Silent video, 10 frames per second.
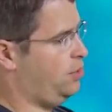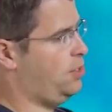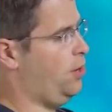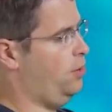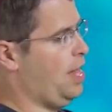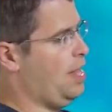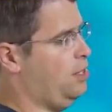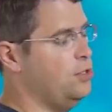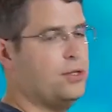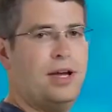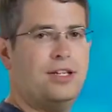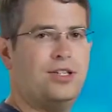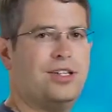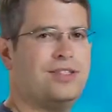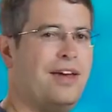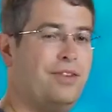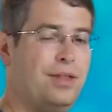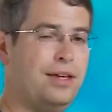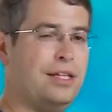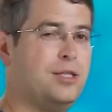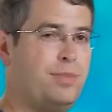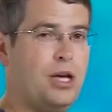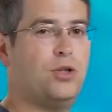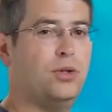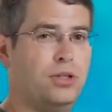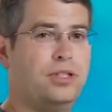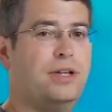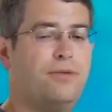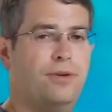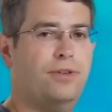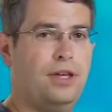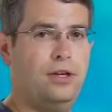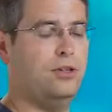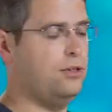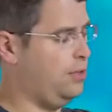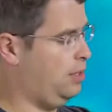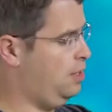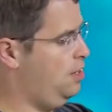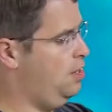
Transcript: so that user agent doesn't have anything special or different that you're doing,